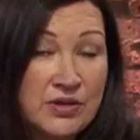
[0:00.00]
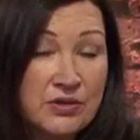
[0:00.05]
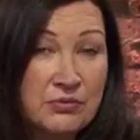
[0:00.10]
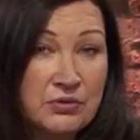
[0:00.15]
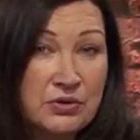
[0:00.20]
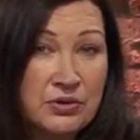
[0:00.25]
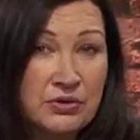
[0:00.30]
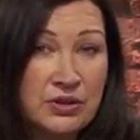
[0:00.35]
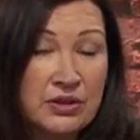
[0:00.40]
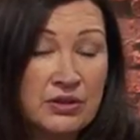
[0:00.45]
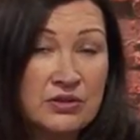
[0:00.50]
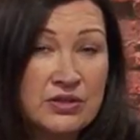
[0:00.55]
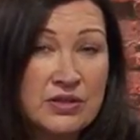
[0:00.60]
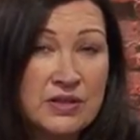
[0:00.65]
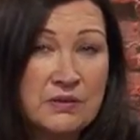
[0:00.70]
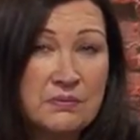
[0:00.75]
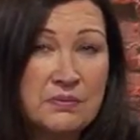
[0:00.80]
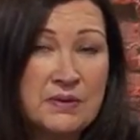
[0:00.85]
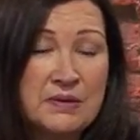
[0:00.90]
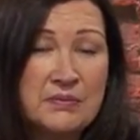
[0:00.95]
that were going
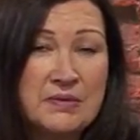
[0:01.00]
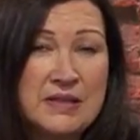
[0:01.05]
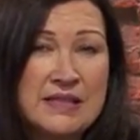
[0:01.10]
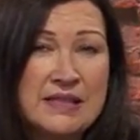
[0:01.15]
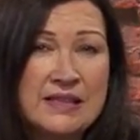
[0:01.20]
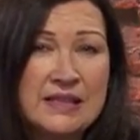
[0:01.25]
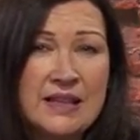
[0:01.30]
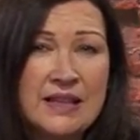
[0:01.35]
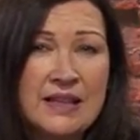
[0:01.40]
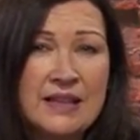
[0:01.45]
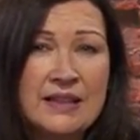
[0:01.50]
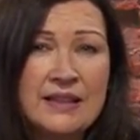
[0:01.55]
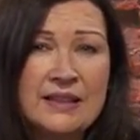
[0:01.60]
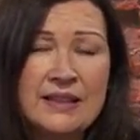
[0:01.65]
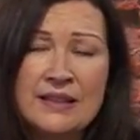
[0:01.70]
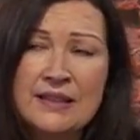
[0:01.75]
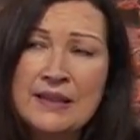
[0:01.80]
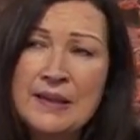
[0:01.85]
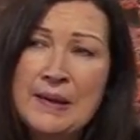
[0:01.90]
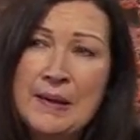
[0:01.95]
onto the baby's skin.
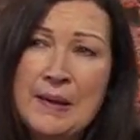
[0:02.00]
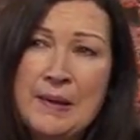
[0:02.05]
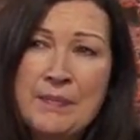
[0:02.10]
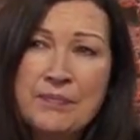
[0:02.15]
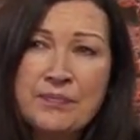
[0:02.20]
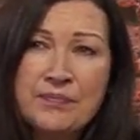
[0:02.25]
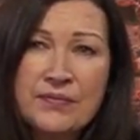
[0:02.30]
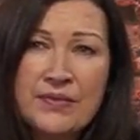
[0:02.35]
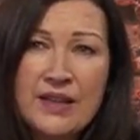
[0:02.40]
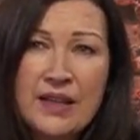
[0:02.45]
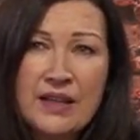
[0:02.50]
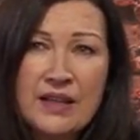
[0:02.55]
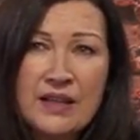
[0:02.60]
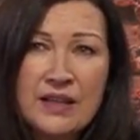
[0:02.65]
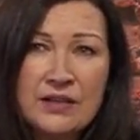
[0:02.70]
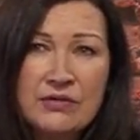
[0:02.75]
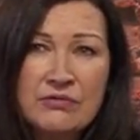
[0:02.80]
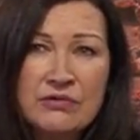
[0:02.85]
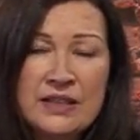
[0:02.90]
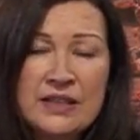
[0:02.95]
And
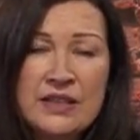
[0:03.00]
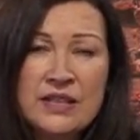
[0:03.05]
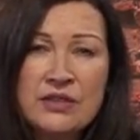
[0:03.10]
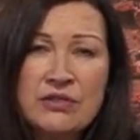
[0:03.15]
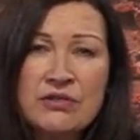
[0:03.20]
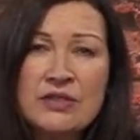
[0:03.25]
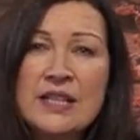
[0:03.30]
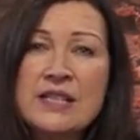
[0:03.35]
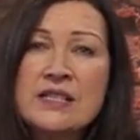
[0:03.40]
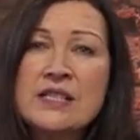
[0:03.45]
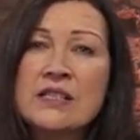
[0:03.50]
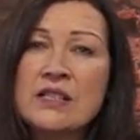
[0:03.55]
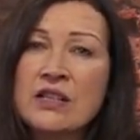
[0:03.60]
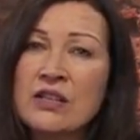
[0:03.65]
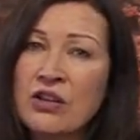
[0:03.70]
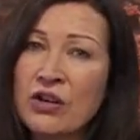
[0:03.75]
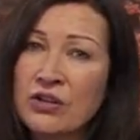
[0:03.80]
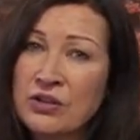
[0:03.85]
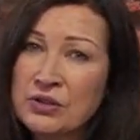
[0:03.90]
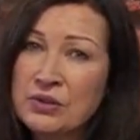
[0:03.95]
it really created a
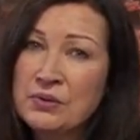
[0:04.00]
lot of